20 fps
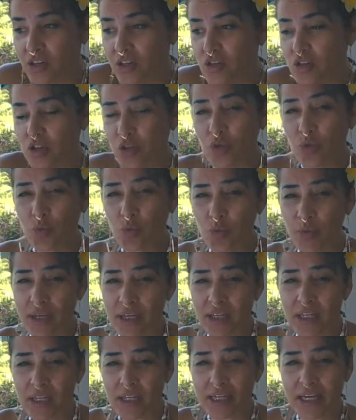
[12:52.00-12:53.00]
Can you
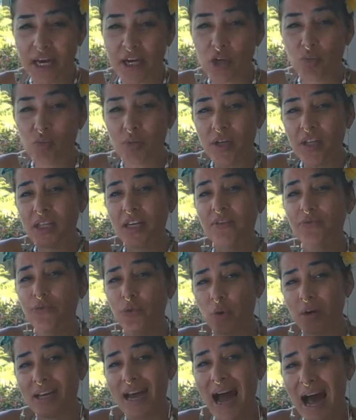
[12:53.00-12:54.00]
really
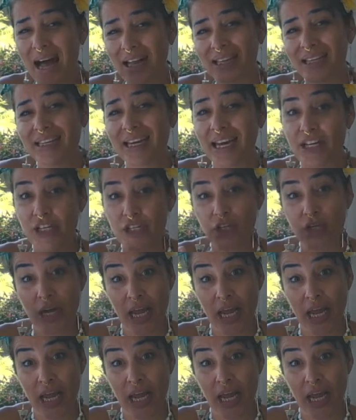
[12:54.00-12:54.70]
afford to allocate your